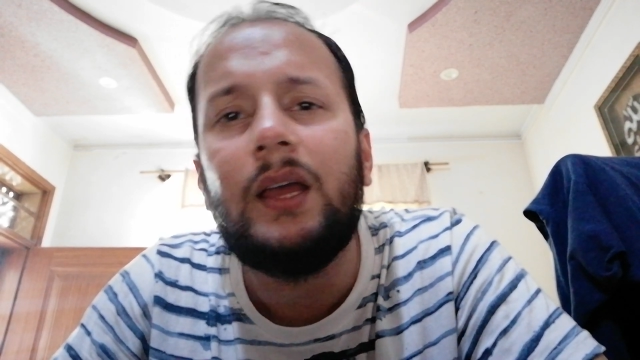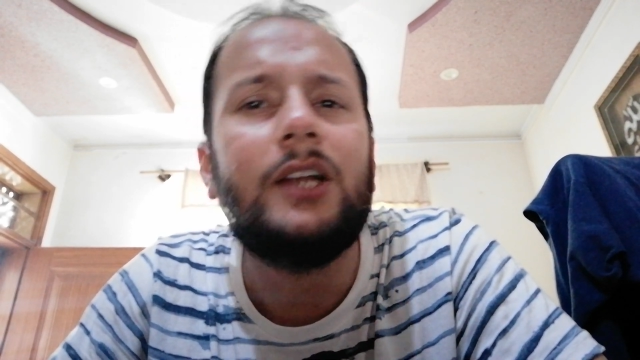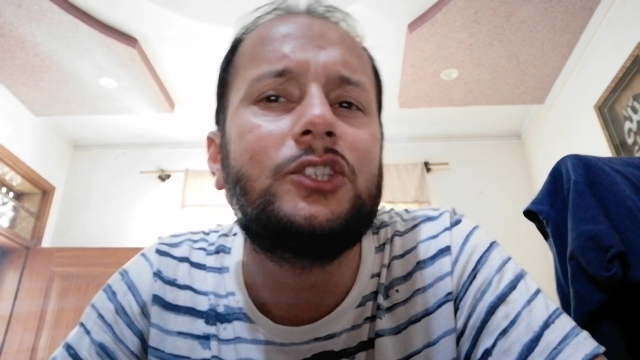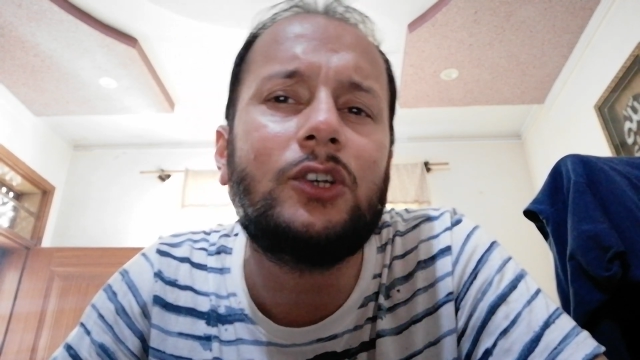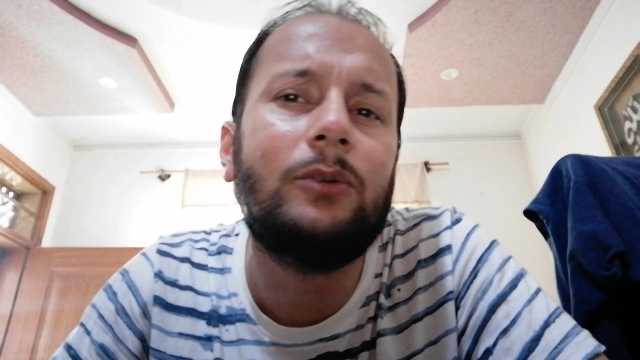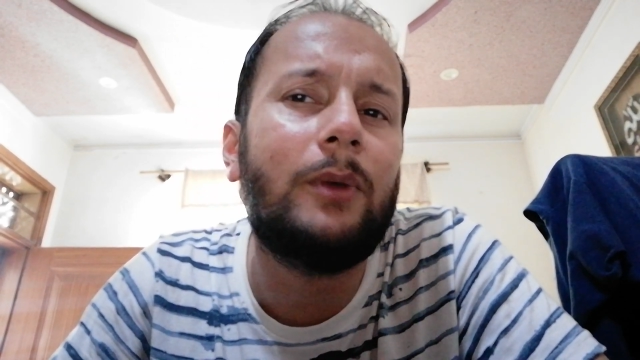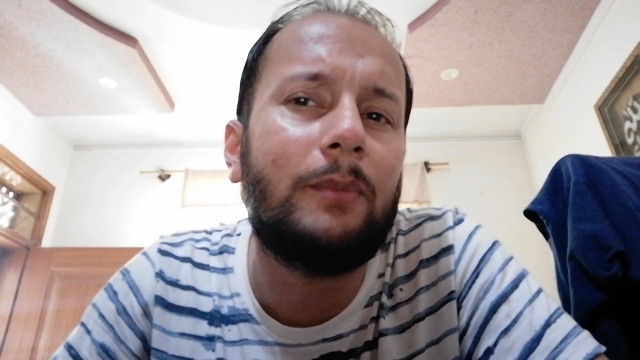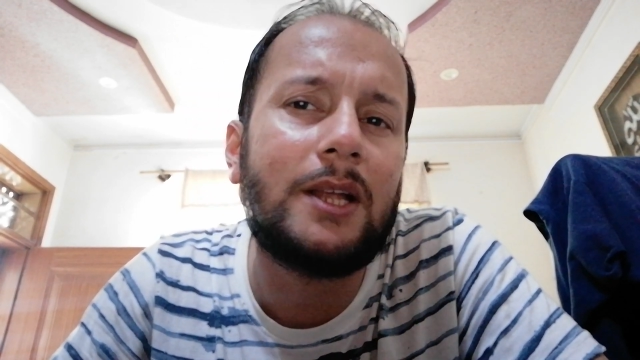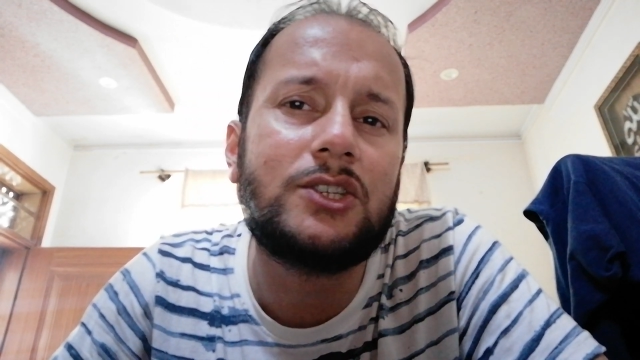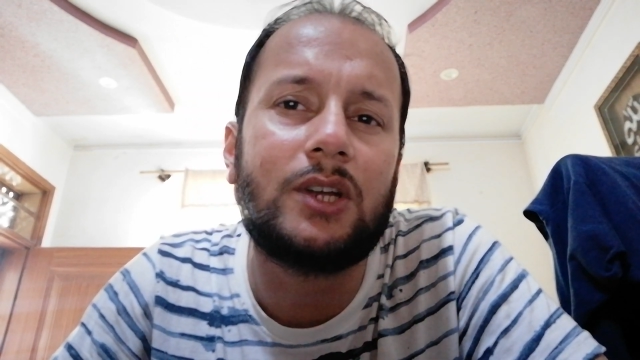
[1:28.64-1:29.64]
It should be
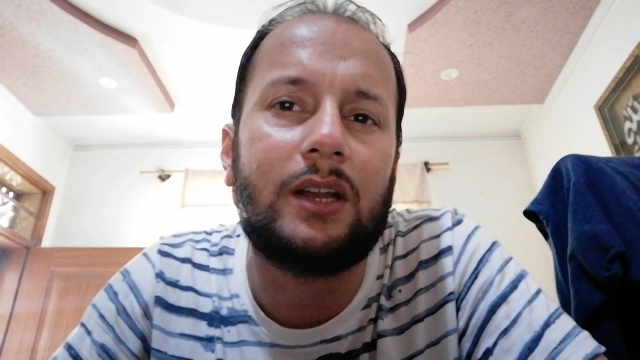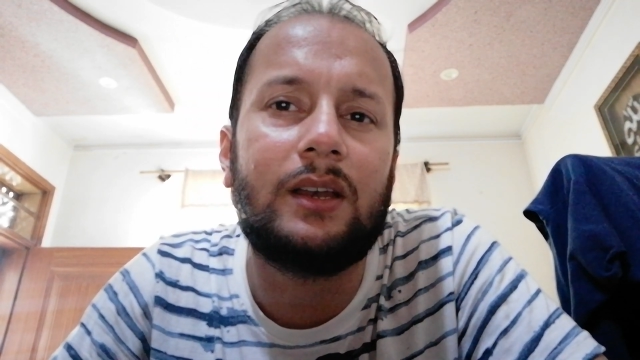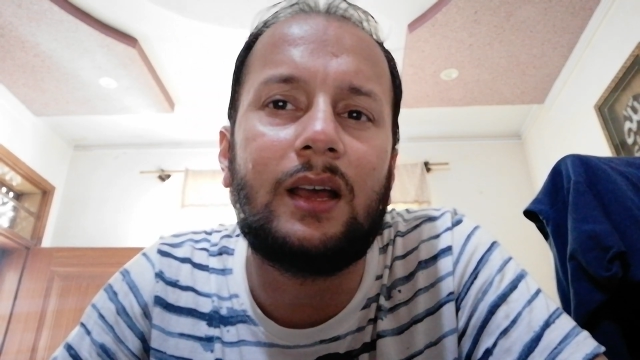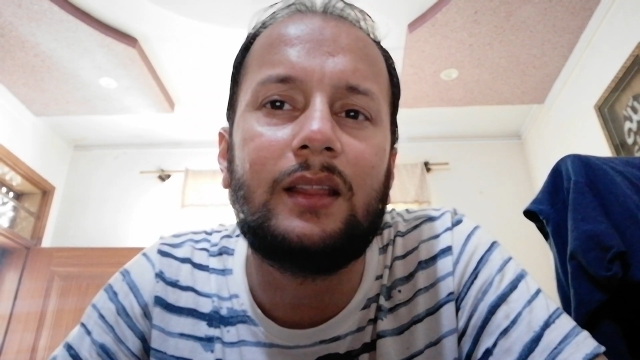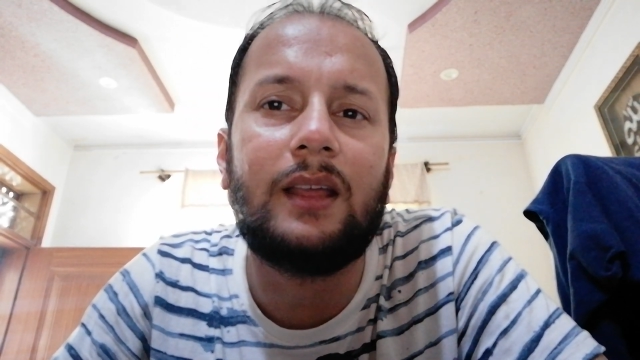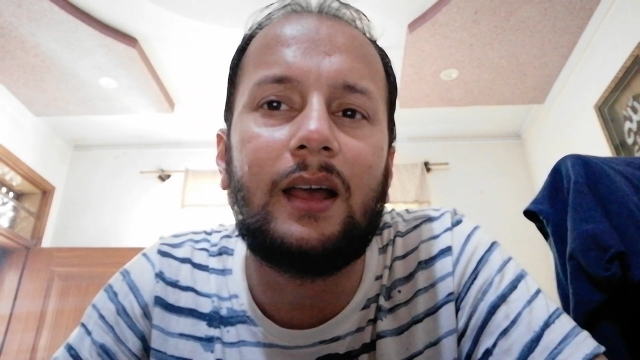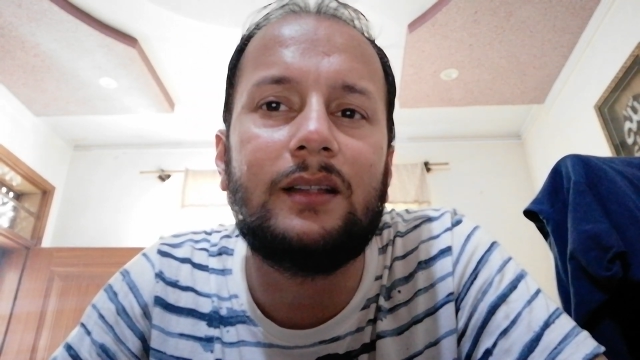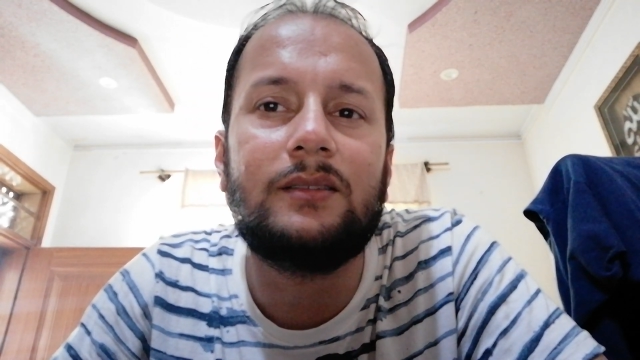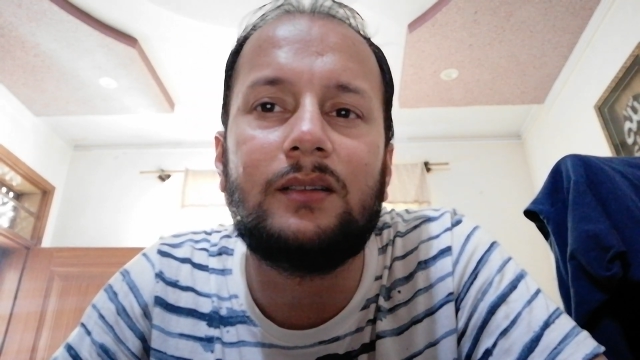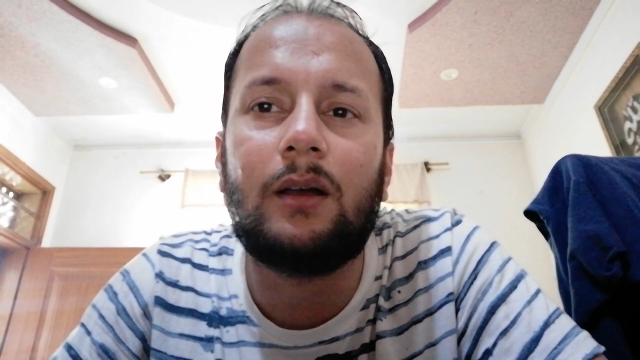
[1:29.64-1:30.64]
mentioned
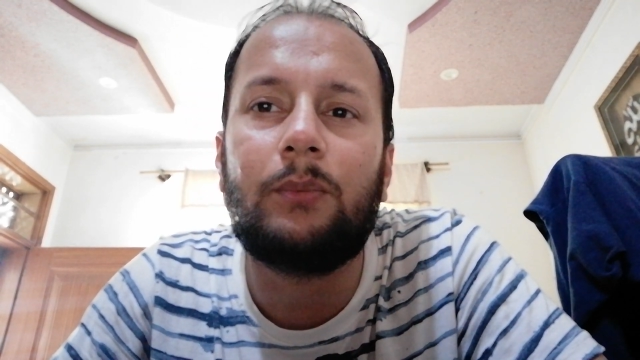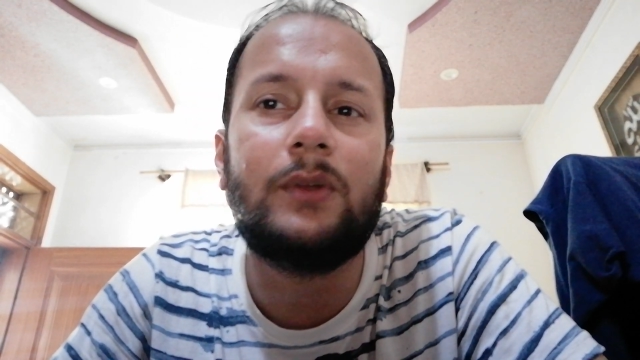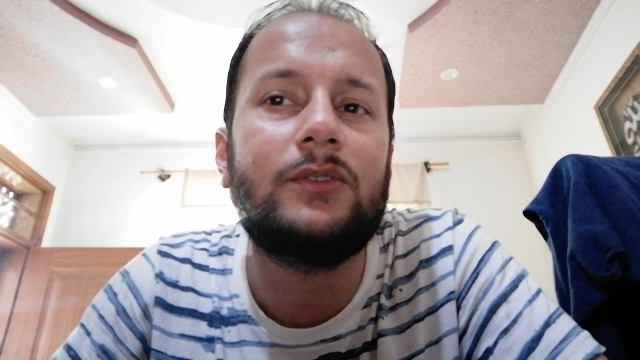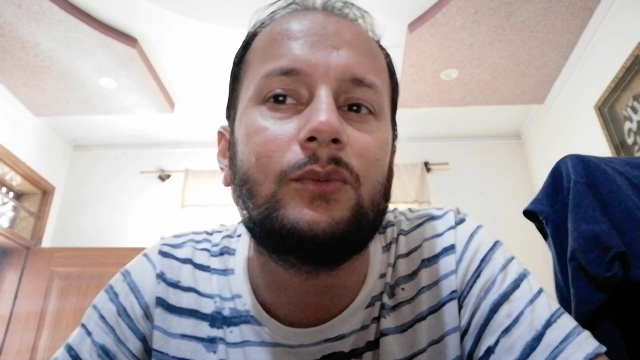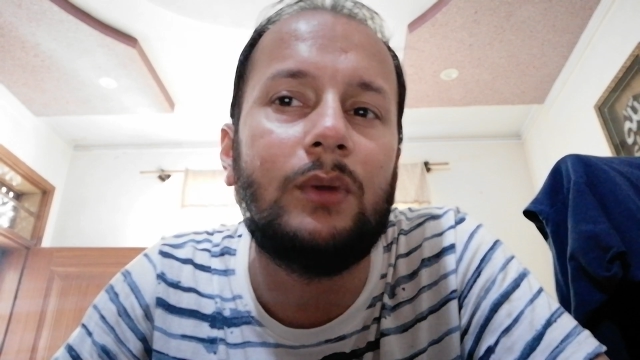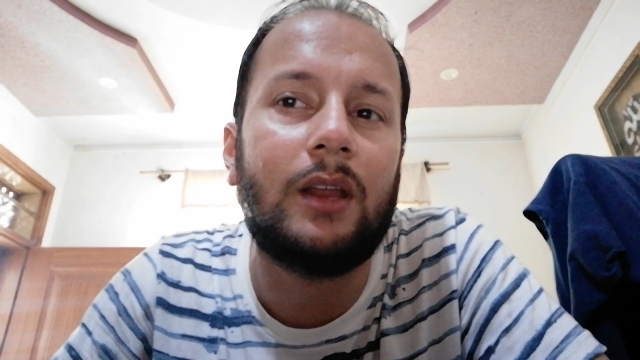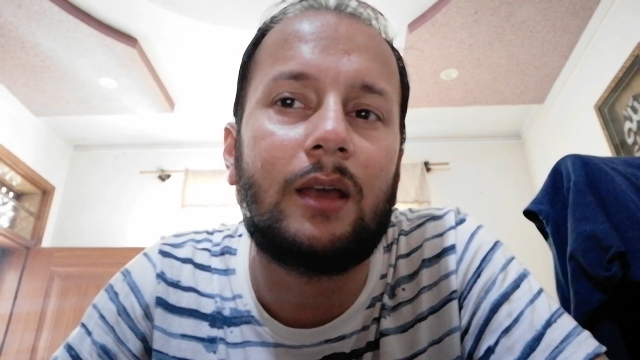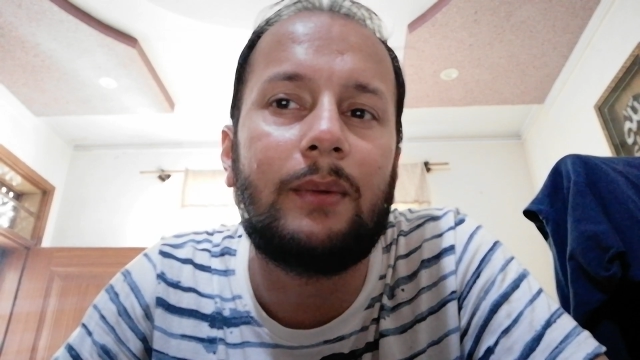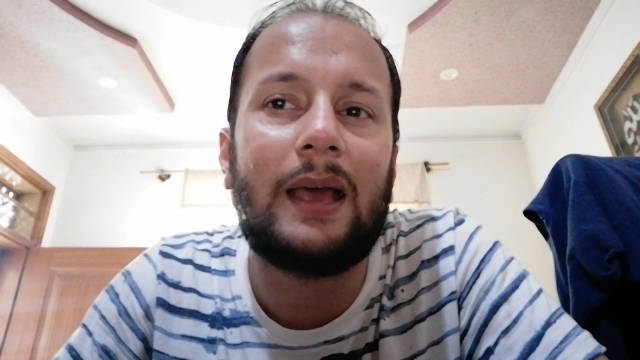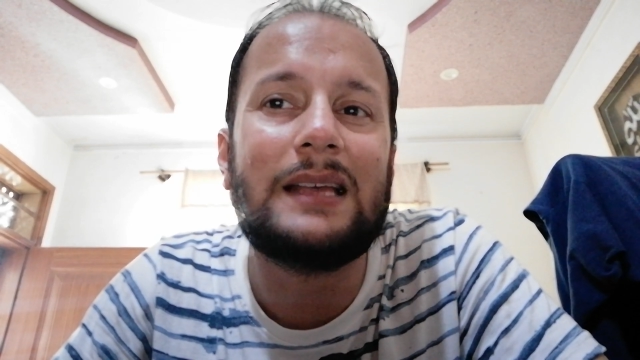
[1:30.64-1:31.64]
that Prince
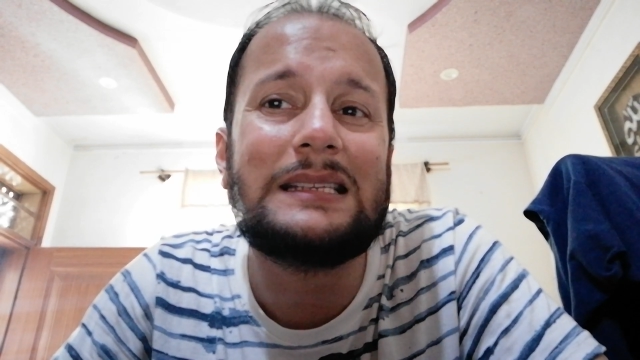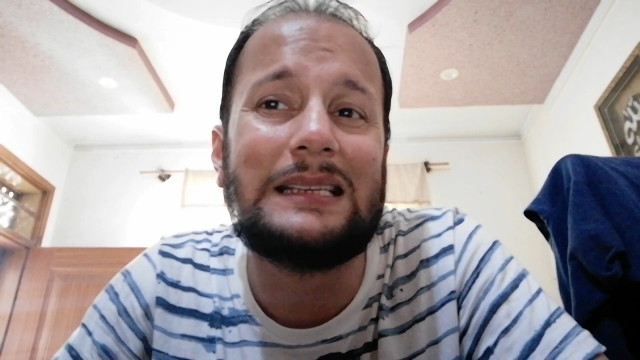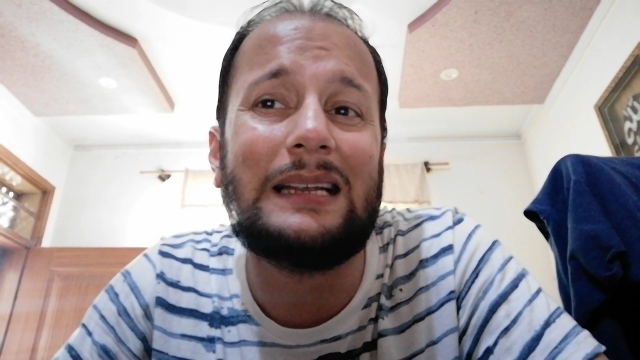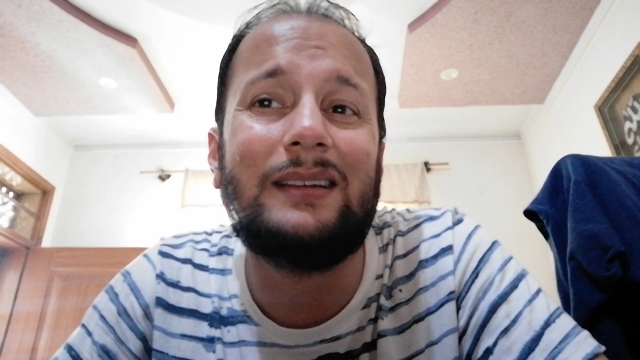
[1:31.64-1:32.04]
William has